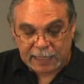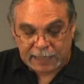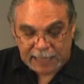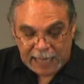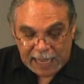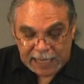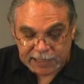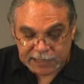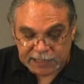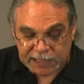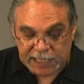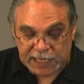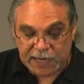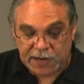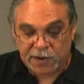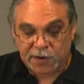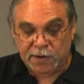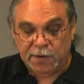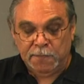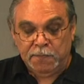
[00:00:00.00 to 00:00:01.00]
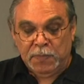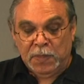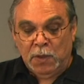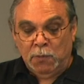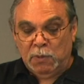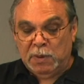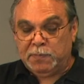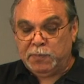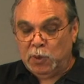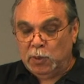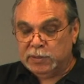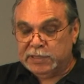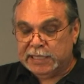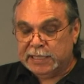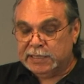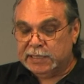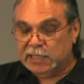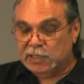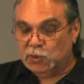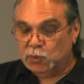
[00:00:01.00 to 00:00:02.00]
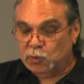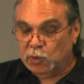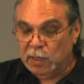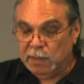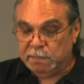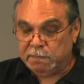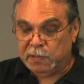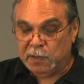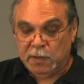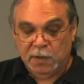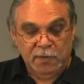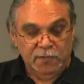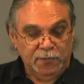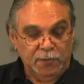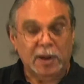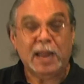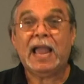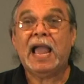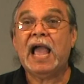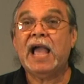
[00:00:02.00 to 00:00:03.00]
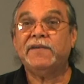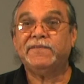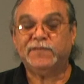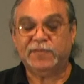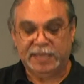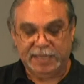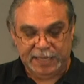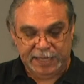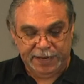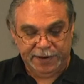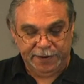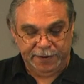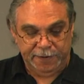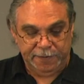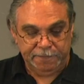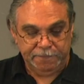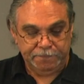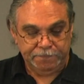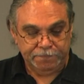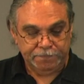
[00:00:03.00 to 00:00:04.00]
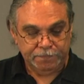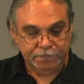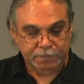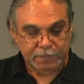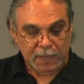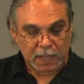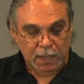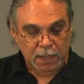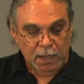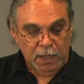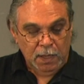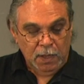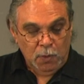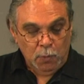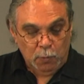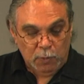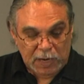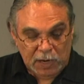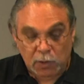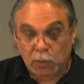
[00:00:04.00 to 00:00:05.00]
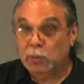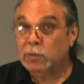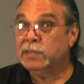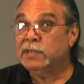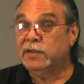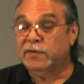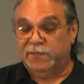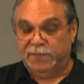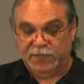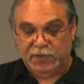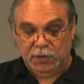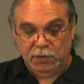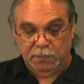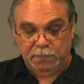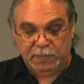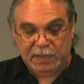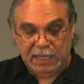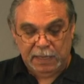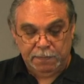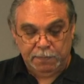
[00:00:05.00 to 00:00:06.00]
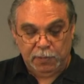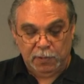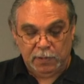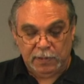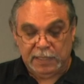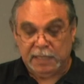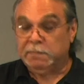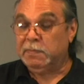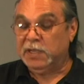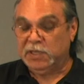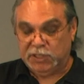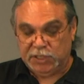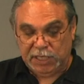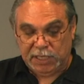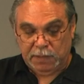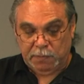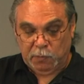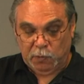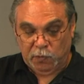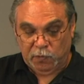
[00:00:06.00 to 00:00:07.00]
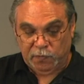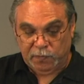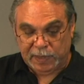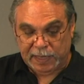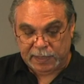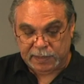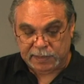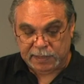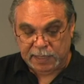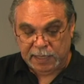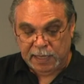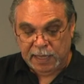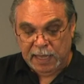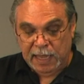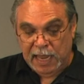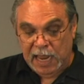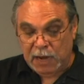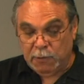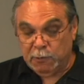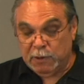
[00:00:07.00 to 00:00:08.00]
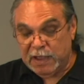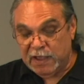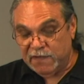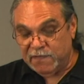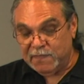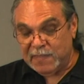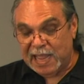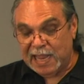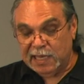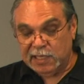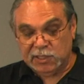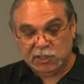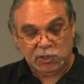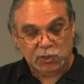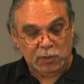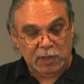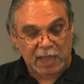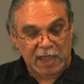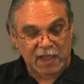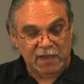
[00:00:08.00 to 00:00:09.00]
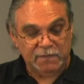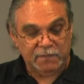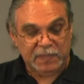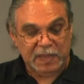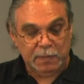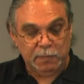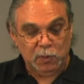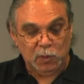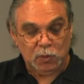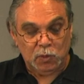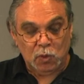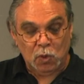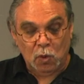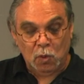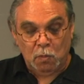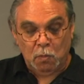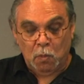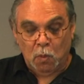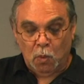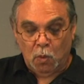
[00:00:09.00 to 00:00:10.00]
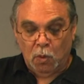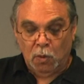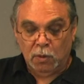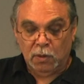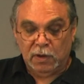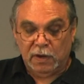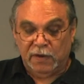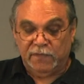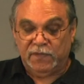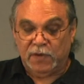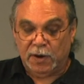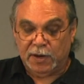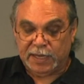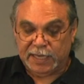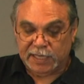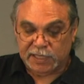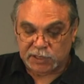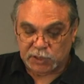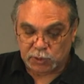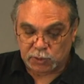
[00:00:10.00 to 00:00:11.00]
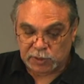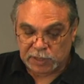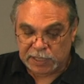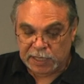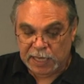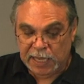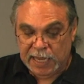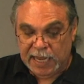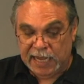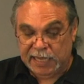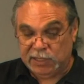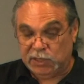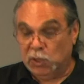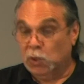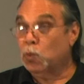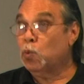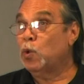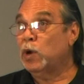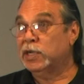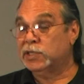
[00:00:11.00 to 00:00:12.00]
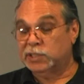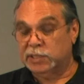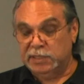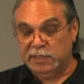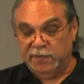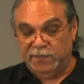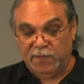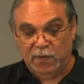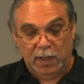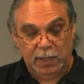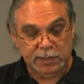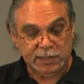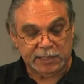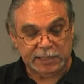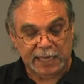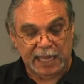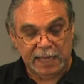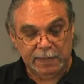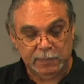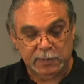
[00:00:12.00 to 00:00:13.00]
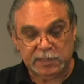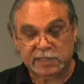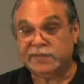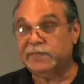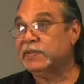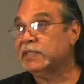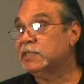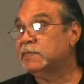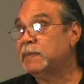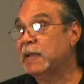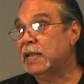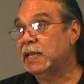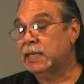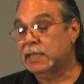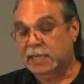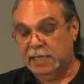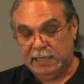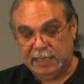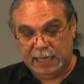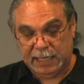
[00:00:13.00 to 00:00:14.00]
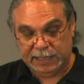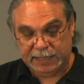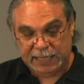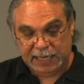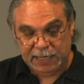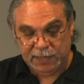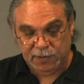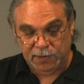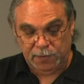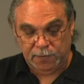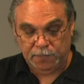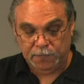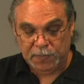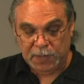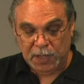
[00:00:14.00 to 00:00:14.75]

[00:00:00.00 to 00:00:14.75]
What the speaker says: Last year, we protested Trump for half a year. We are only a few people in the Mexica Movement, and we have managed to have people know more of our history and to question the false labels of Hispanic and Latino.